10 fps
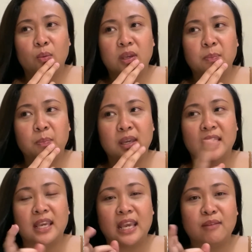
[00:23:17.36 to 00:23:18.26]
we
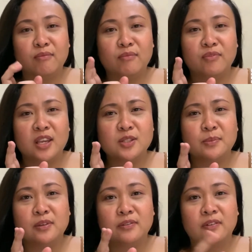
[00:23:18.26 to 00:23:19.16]
became
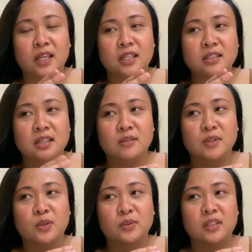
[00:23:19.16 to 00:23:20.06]
Facebook friends and
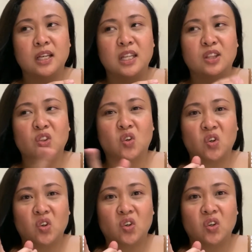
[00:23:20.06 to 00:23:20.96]
we don't really talk.